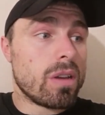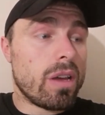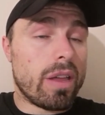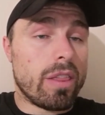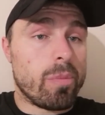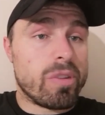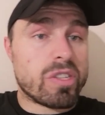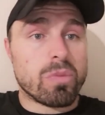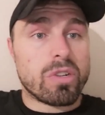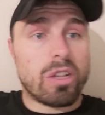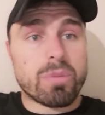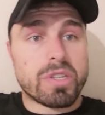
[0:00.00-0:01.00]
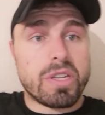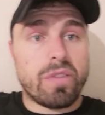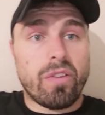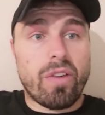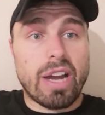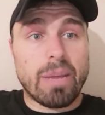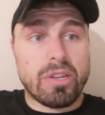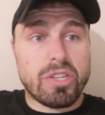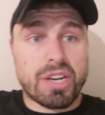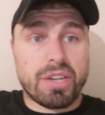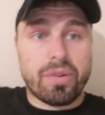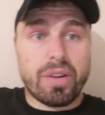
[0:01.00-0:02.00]
And there'll be some clubs sniffing around him in
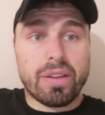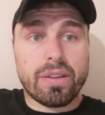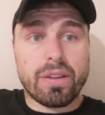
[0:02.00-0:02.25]
January.